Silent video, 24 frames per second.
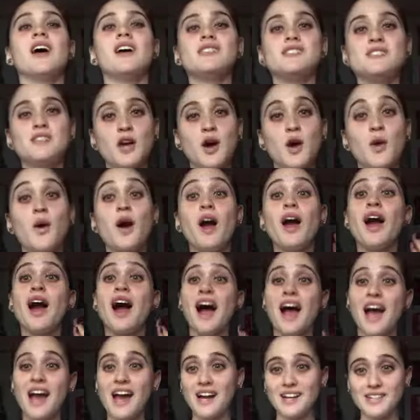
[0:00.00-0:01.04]
So
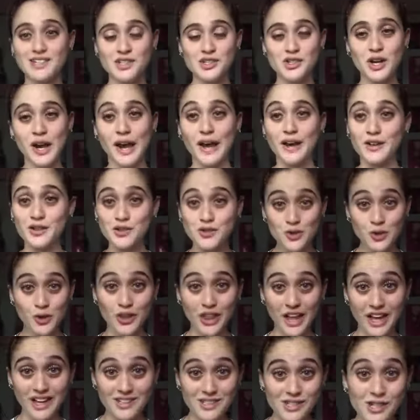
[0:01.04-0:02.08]
I had to try and control
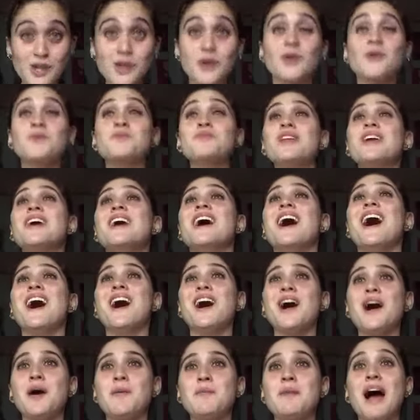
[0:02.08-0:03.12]
that too.
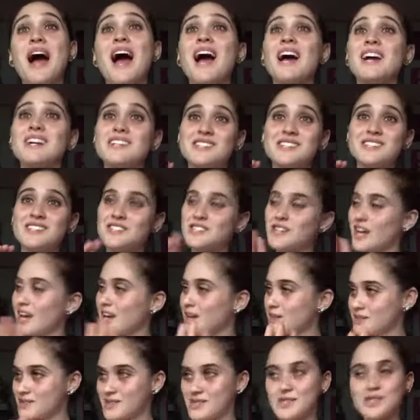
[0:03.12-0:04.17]
I
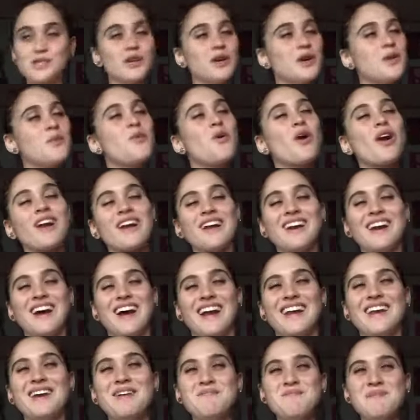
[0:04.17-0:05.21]
still am working
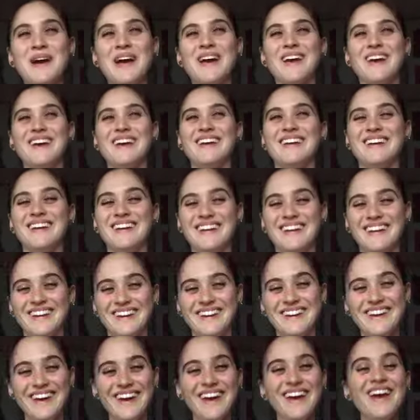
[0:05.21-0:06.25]
on it, but
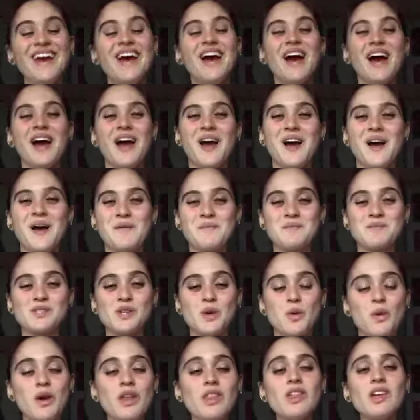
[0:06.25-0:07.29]

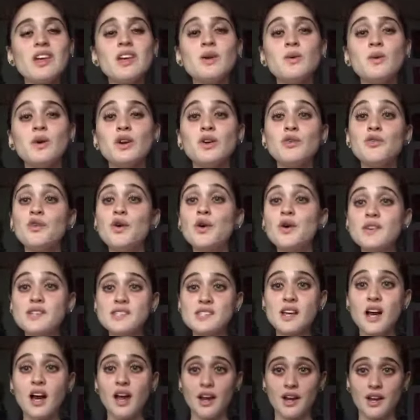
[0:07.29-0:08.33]
so one thing you want to
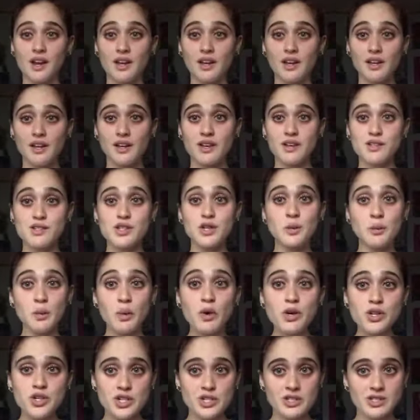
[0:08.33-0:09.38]
focus on is your
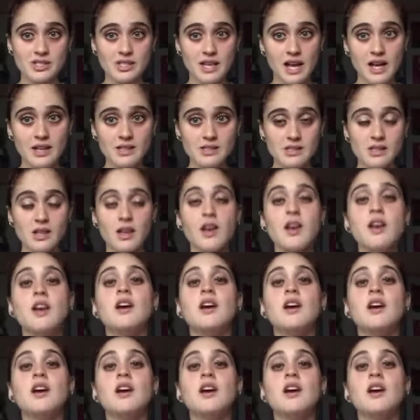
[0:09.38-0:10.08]
portion size.